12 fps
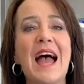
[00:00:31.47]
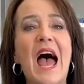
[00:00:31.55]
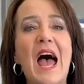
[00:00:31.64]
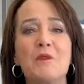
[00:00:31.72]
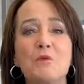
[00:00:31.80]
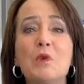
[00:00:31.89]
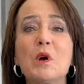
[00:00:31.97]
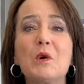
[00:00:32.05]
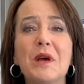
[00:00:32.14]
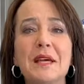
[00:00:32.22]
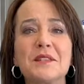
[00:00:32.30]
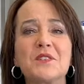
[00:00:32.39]
and we'll
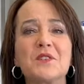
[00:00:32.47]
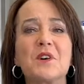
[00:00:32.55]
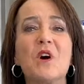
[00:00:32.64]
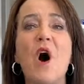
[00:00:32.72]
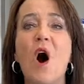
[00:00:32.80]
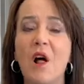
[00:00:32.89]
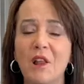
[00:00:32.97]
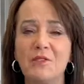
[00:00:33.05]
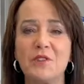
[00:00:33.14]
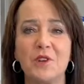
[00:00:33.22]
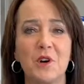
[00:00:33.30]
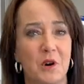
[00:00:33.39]
answer all of
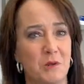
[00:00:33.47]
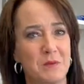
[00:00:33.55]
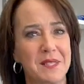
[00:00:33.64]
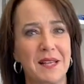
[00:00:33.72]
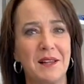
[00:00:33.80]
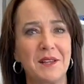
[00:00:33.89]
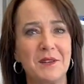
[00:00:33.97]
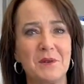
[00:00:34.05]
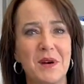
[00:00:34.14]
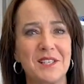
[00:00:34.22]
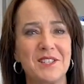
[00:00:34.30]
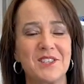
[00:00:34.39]
your home selling
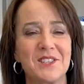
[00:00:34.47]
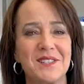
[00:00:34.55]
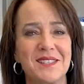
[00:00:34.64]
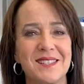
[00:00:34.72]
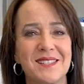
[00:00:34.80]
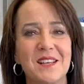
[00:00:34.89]
questions.